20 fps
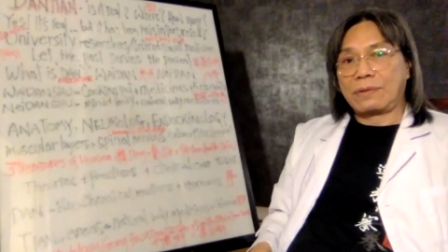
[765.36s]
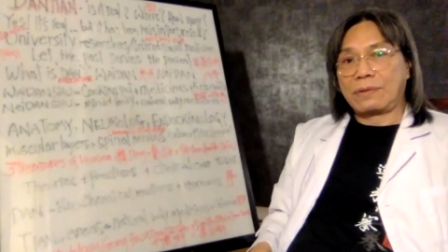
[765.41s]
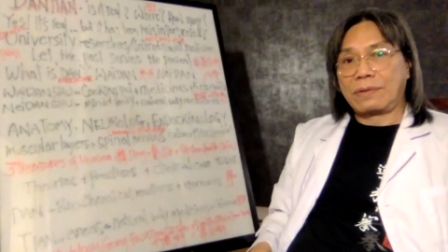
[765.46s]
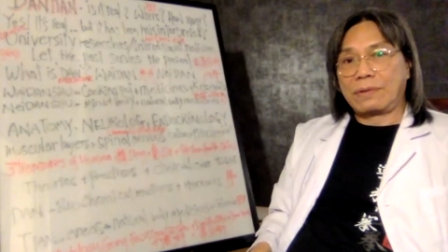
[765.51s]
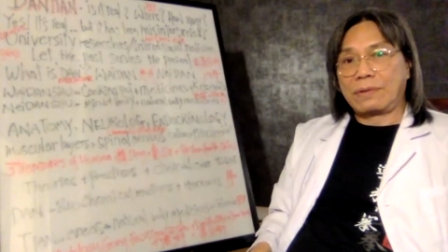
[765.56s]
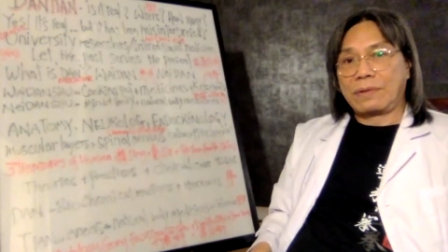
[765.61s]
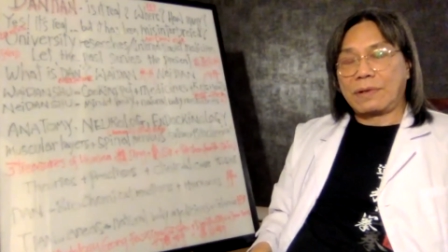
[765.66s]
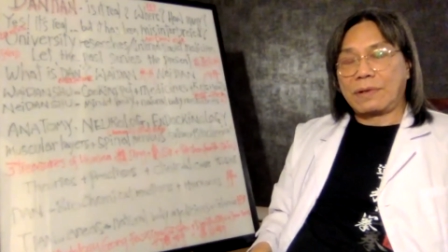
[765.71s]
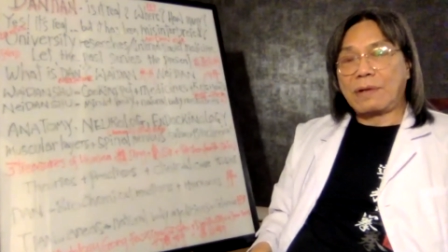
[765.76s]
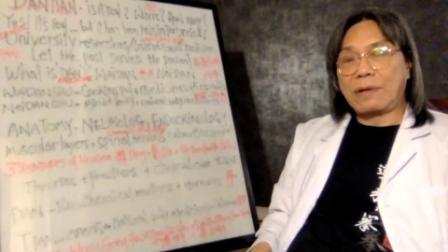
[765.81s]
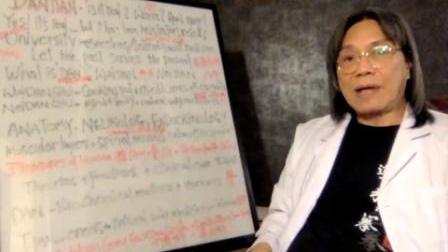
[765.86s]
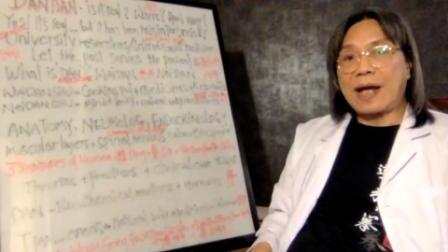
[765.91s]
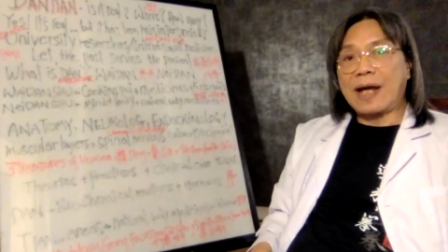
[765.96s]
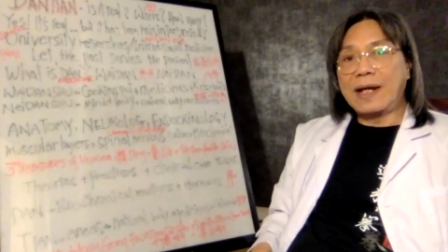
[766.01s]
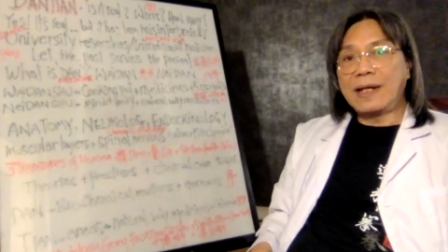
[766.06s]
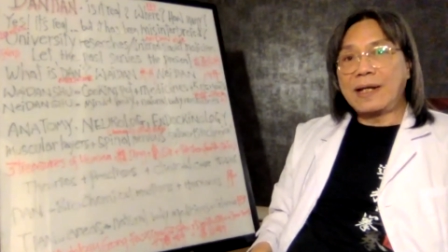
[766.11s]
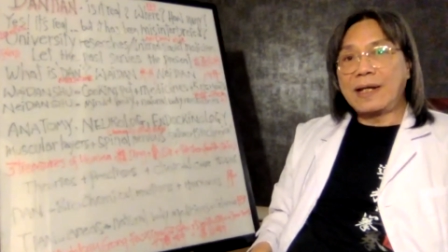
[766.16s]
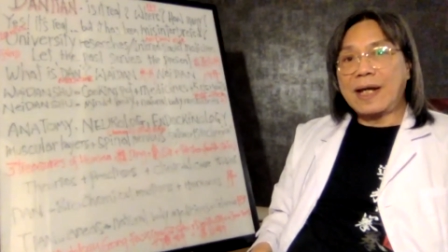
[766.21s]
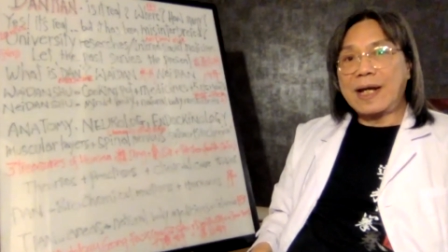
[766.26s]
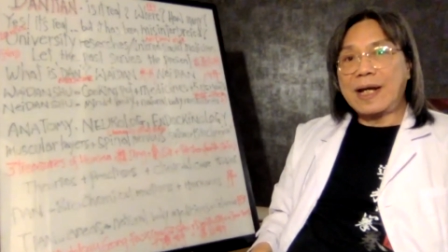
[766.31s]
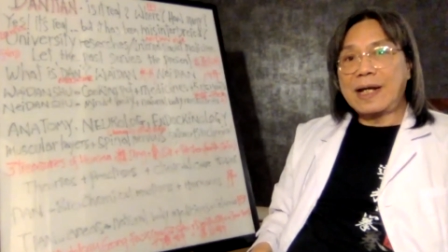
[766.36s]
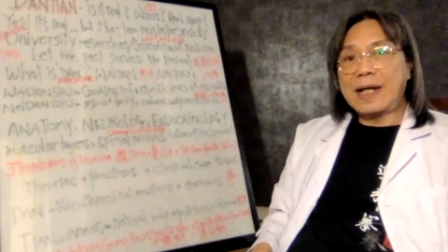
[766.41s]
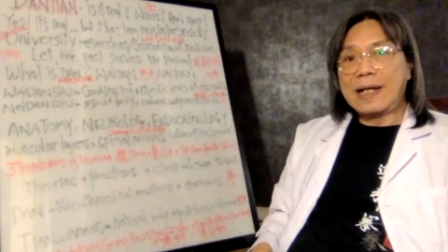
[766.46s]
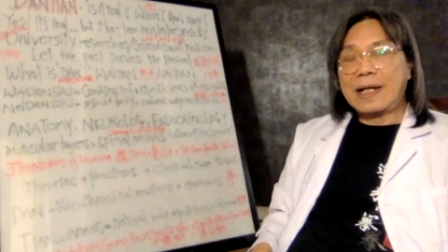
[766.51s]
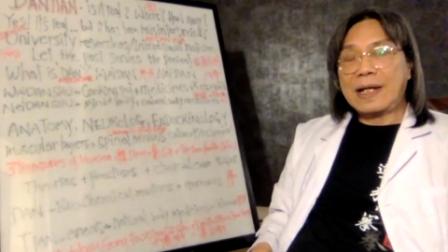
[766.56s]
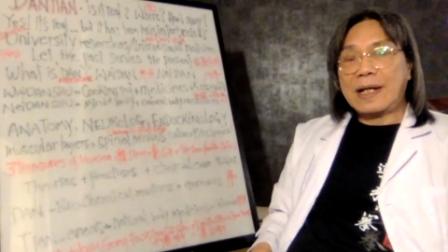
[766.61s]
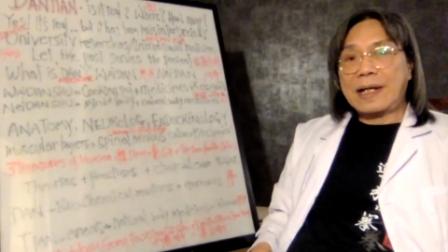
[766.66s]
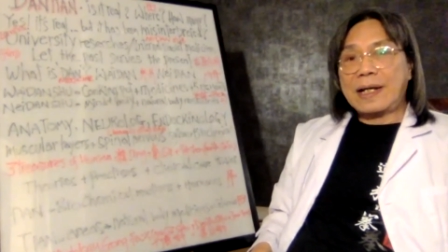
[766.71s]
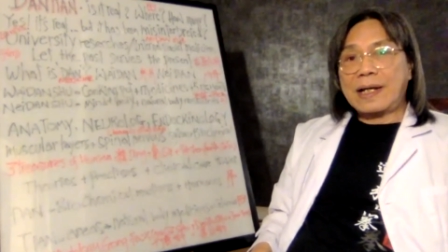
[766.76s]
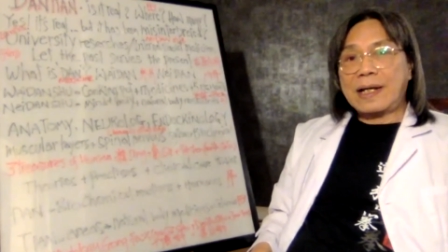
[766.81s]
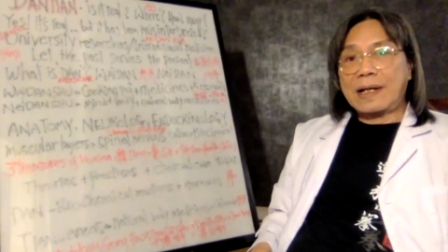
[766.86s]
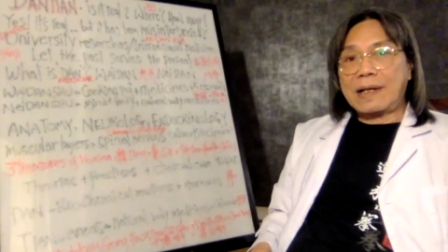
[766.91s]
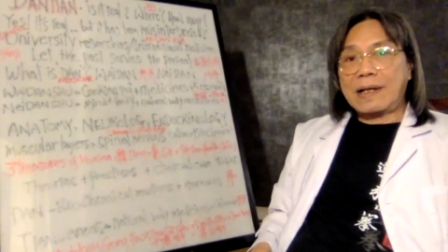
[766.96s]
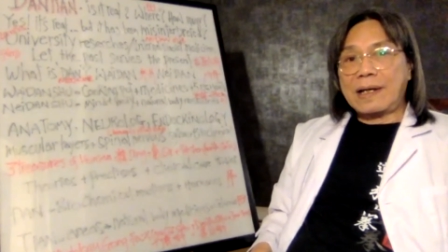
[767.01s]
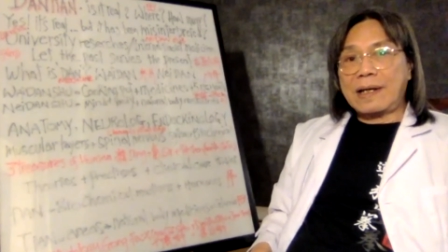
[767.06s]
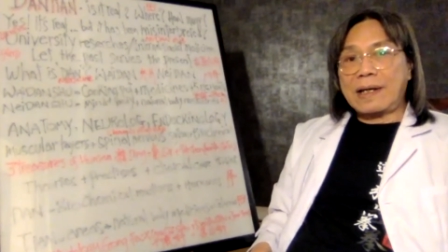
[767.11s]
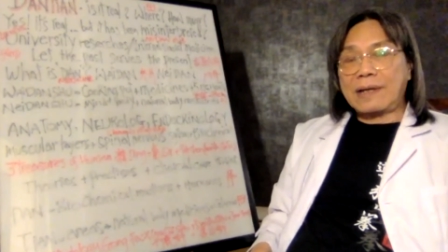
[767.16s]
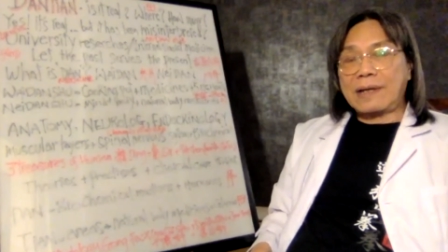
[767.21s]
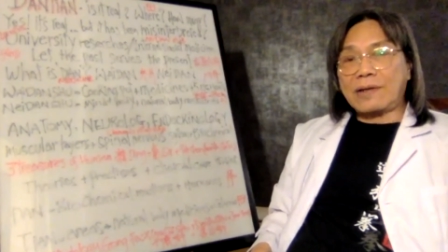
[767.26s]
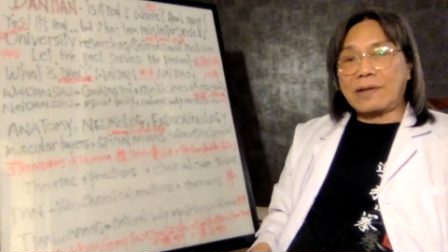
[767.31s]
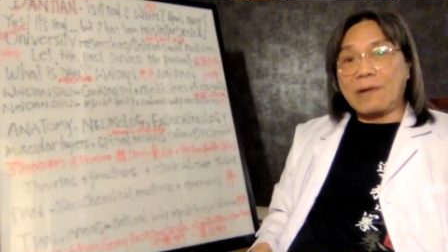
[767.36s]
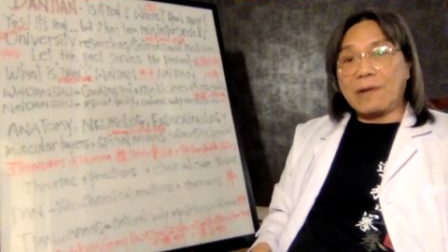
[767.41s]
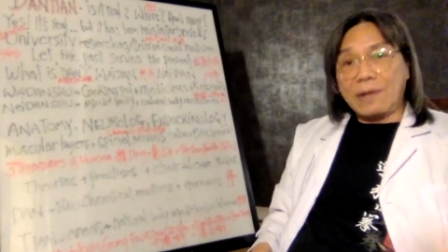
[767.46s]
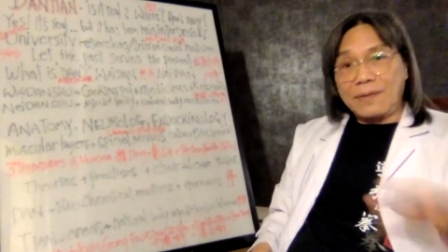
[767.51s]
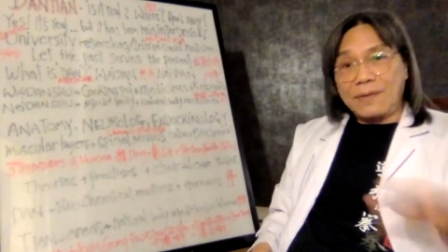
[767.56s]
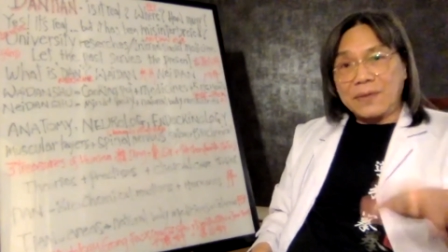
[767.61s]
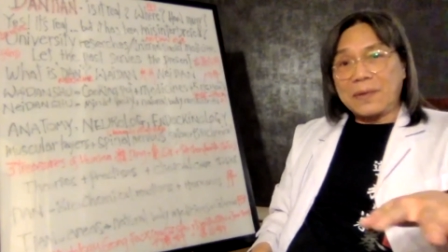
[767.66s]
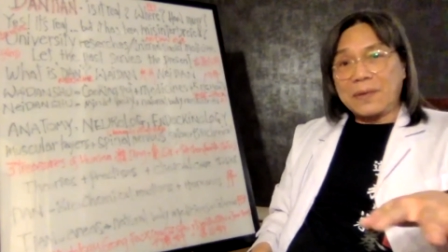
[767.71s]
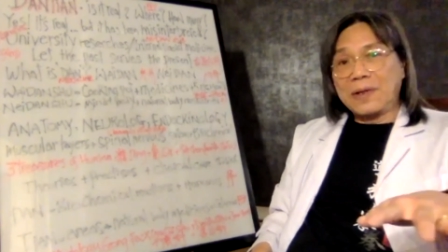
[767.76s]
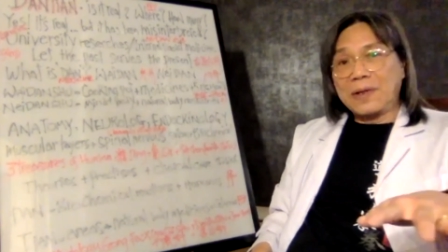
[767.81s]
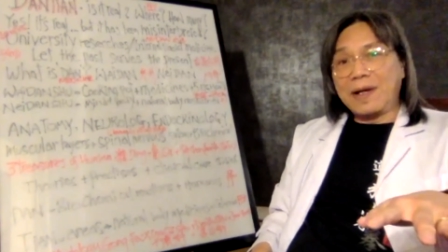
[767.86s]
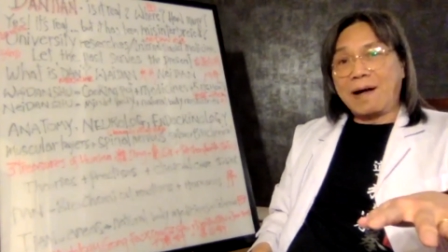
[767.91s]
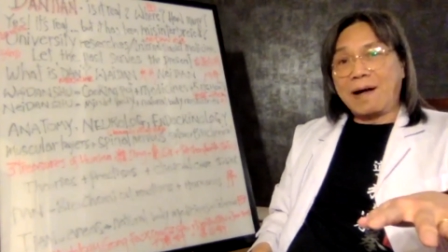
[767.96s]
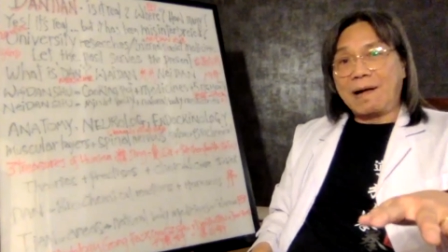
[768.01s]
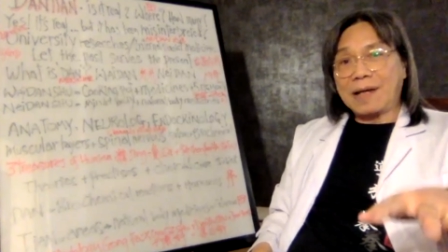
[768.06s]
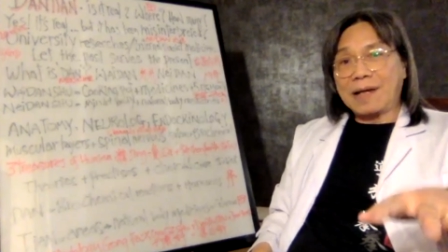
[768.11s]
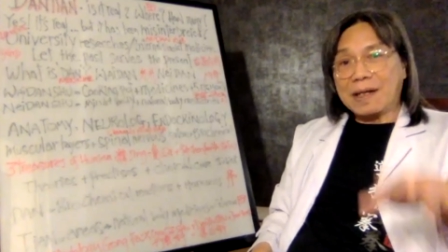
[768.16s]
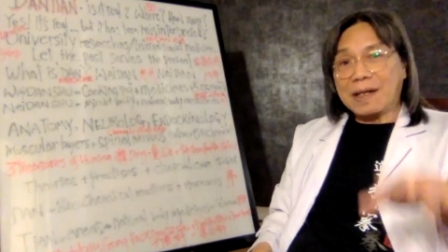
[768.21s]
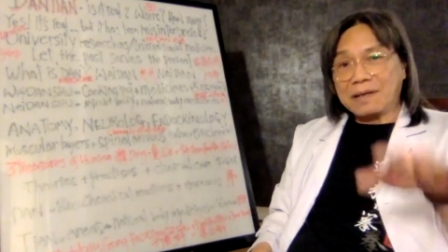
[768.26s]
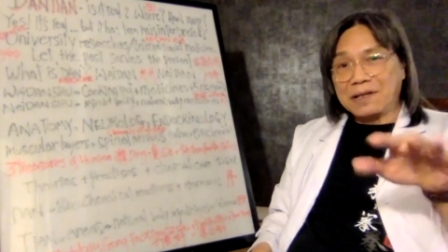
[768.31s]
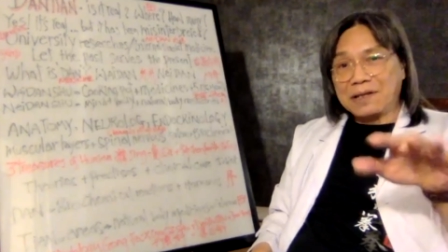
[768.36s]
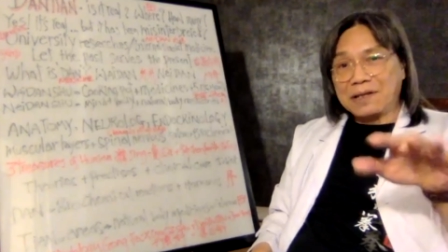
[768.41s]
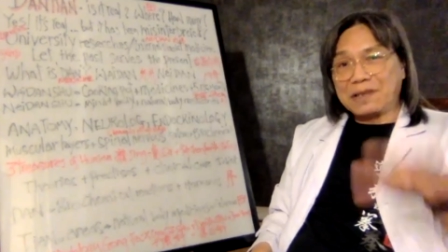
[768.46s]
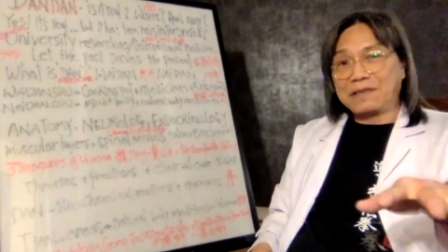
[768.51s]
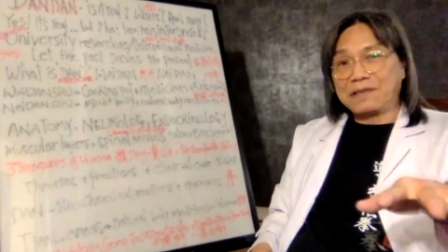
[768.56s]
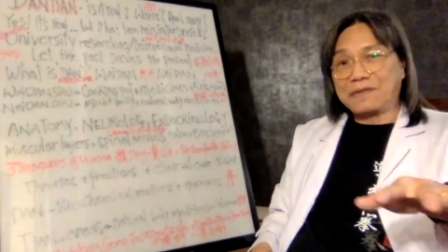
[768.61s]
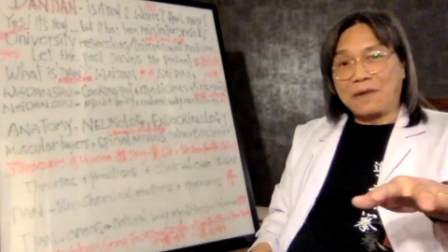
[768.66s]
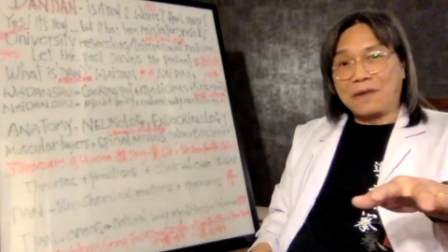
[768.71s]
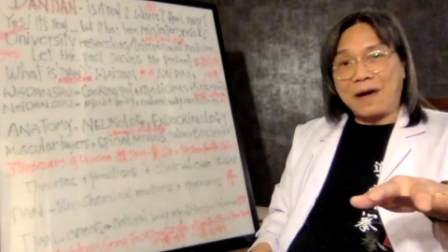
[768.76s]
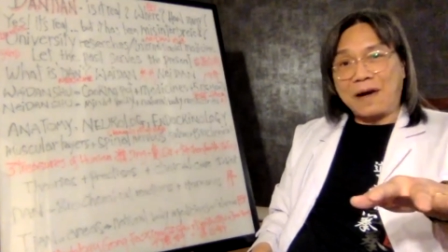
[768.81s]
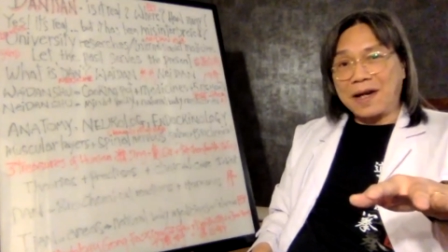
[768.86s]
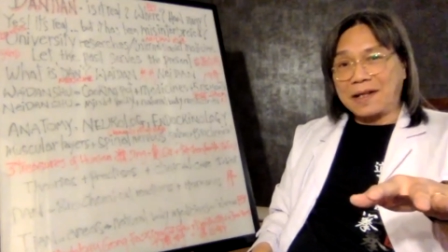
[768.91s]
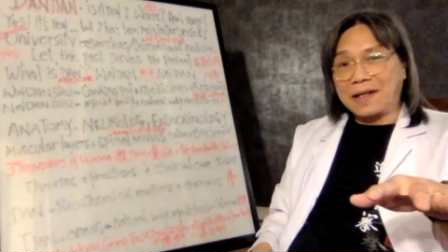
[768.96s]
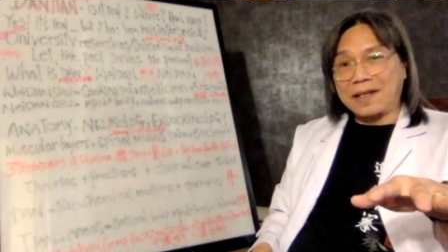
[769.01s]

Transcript: Okay, yeah. So if you want to argue, that's fine.